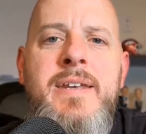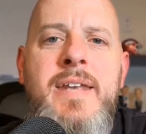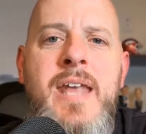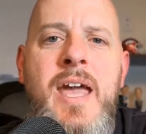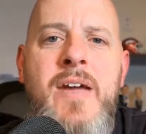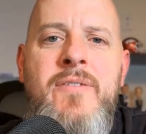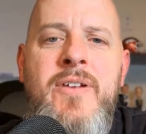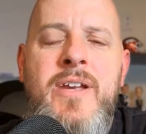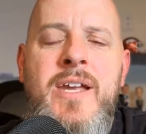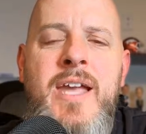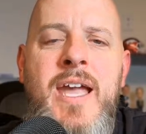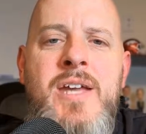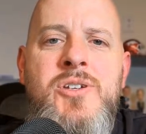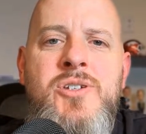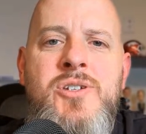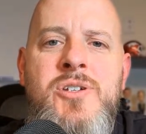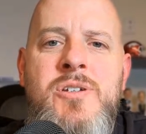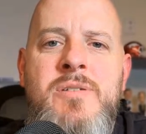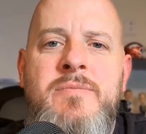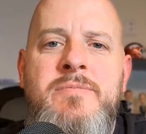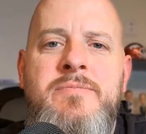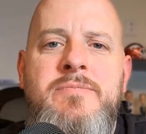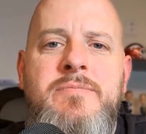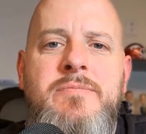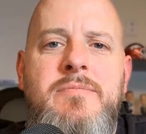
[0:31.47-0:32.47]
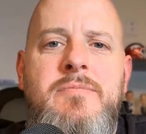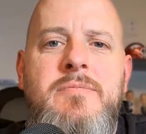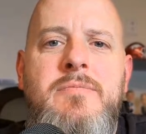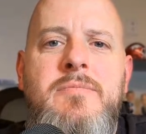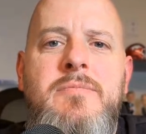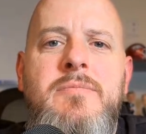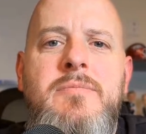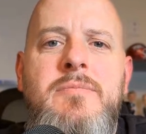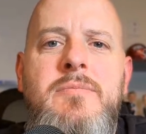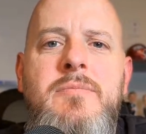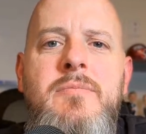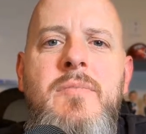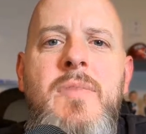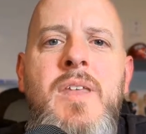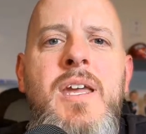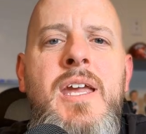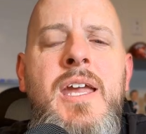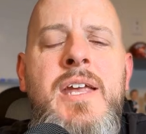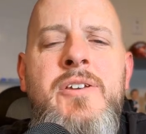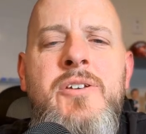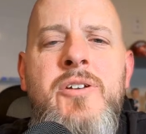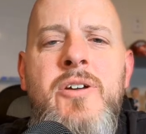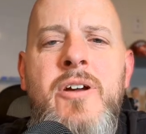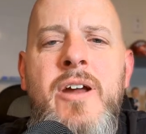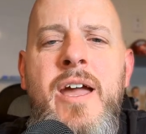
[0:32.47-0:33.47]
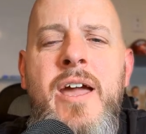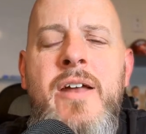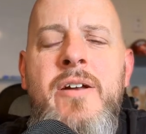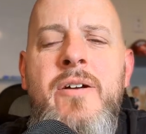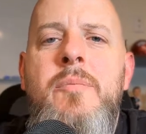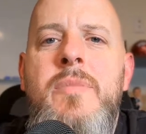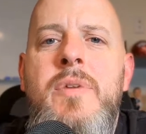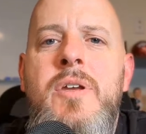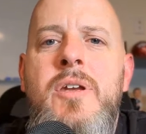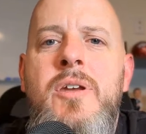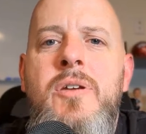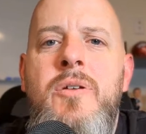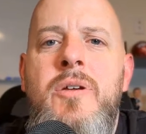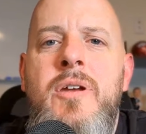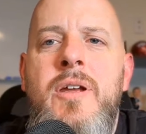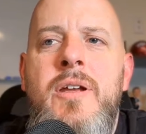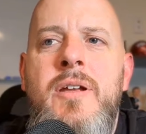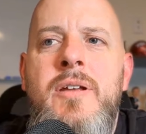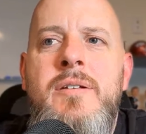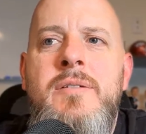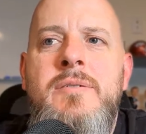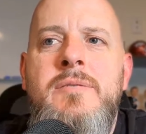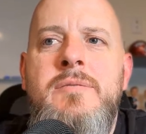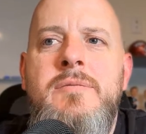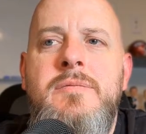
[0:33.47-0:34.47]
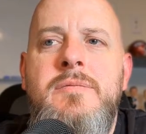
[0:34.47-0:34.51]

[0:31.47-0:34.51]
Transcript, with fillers: navigation, in your header, it can